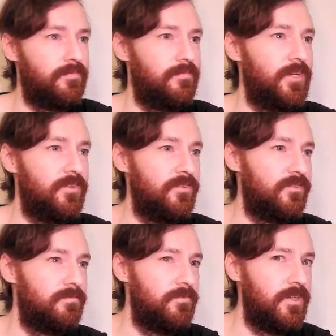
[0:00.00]
Because
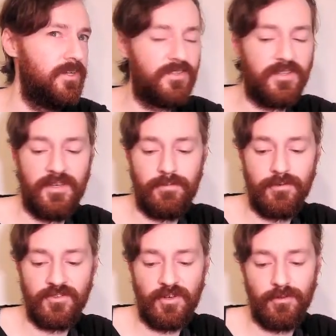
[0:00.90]
you get to keep your
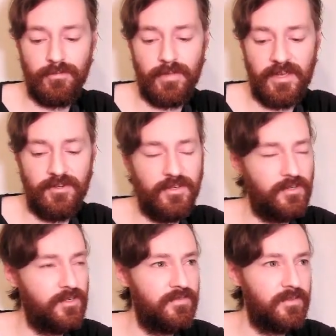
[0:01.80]
soul, and you get to
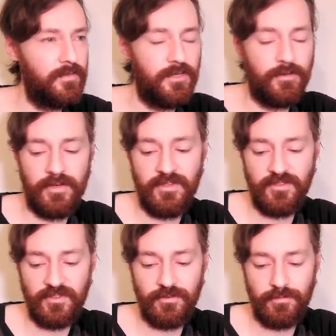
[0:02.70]
get something go against it.